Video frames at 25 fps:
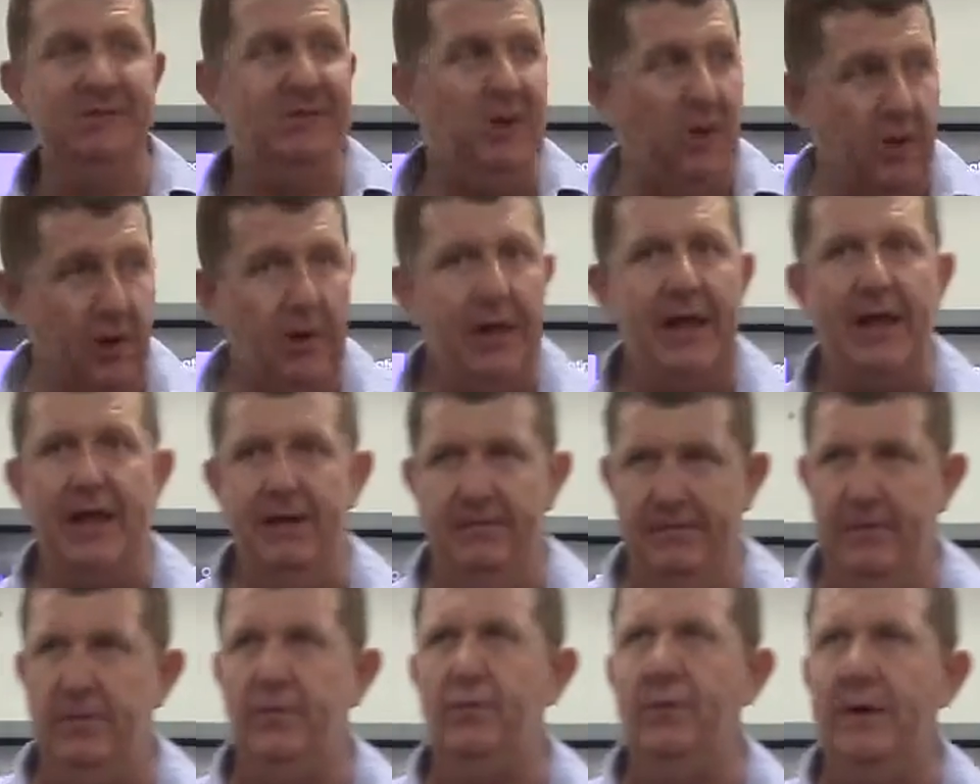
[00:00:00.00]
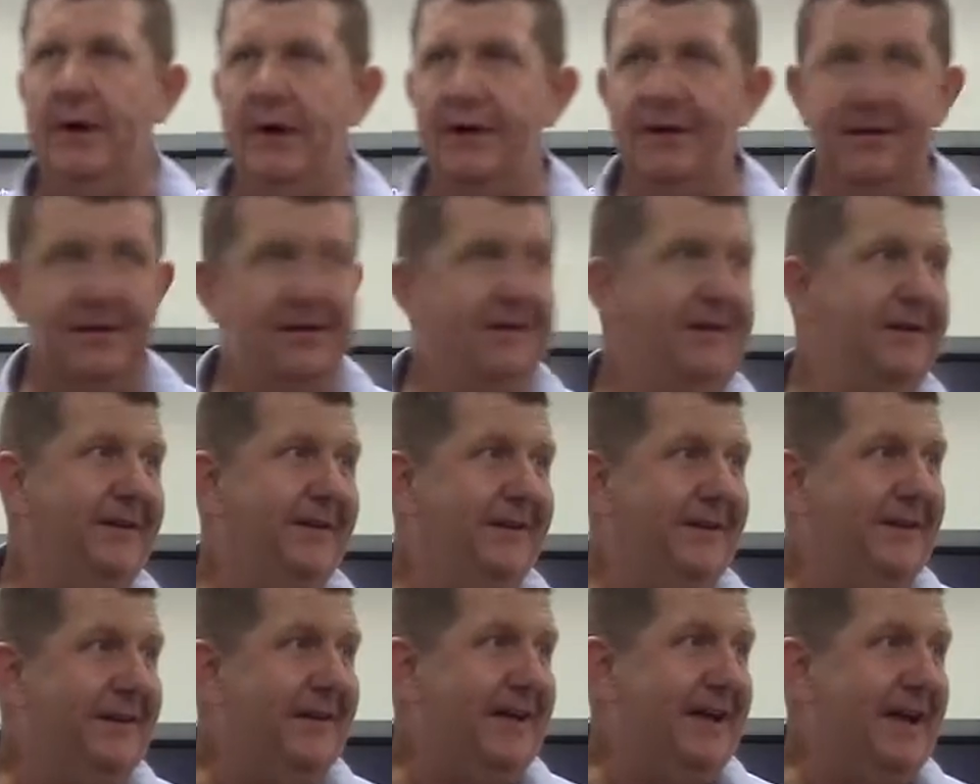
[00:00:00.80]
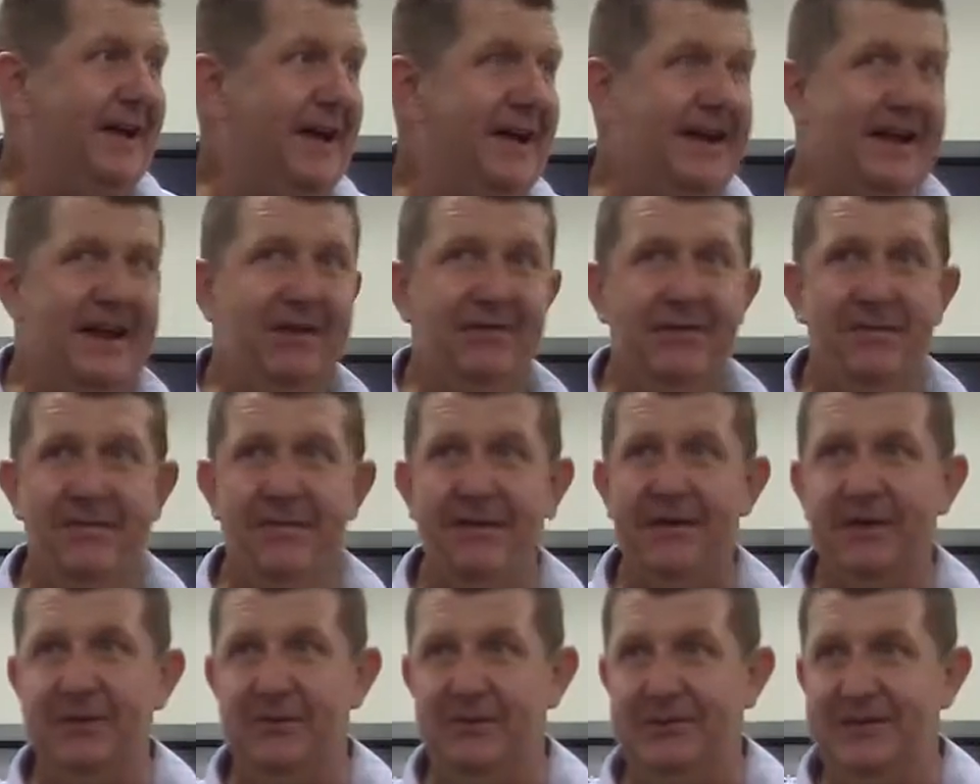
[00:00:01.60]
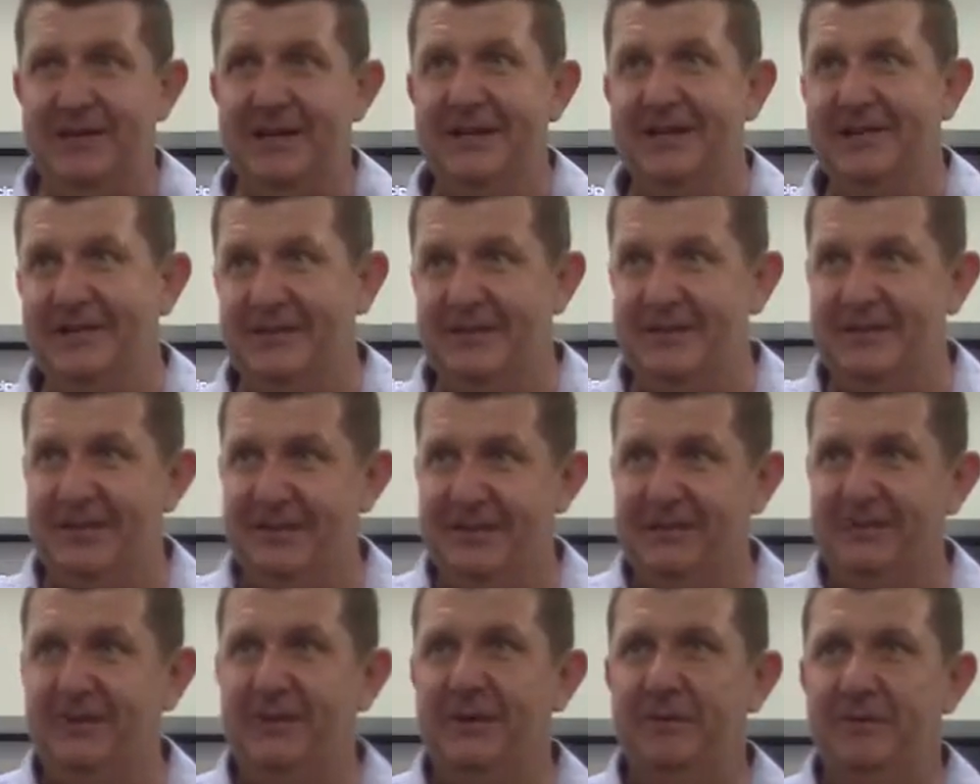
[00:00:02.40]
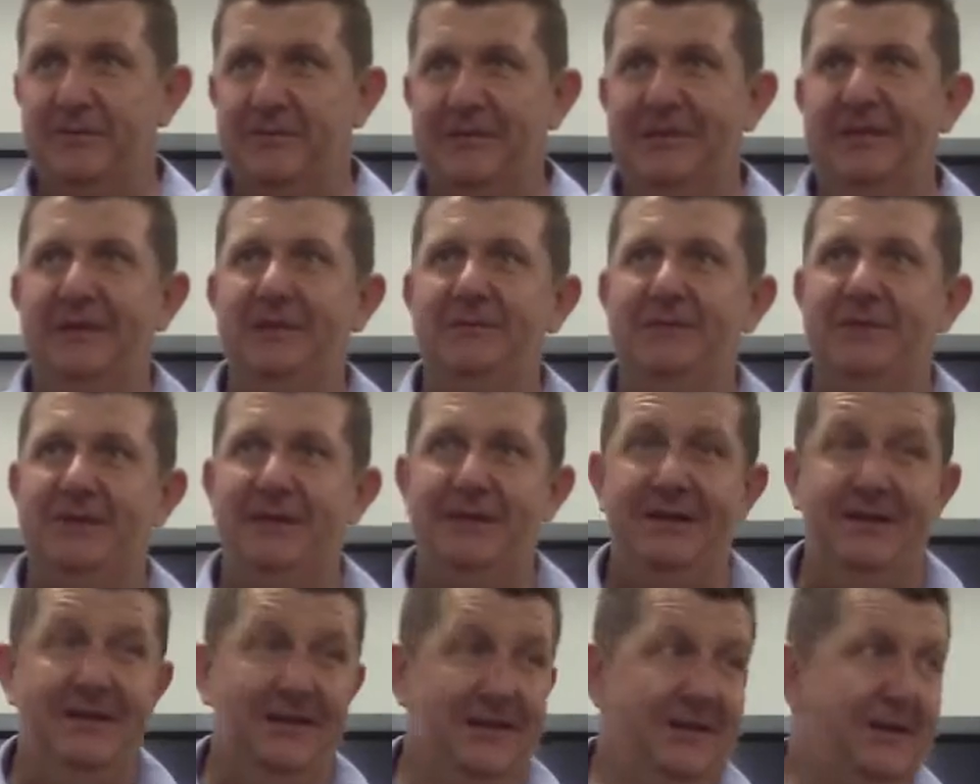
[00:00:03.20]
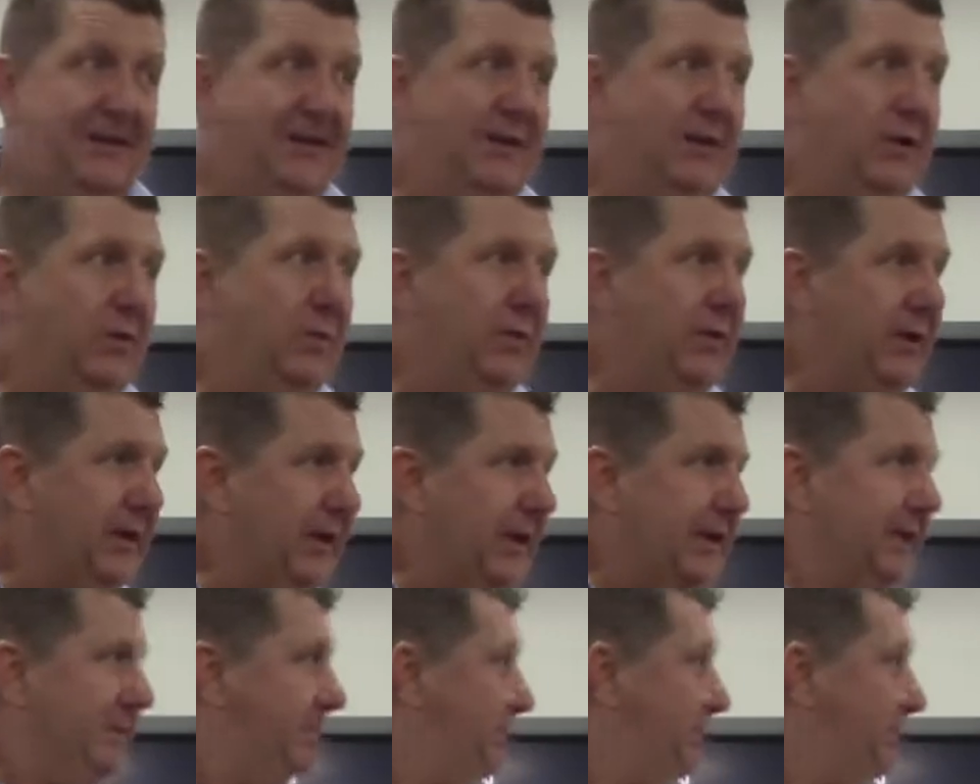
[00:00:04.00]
are everywhere, and everything you touch is full of germs. And when you get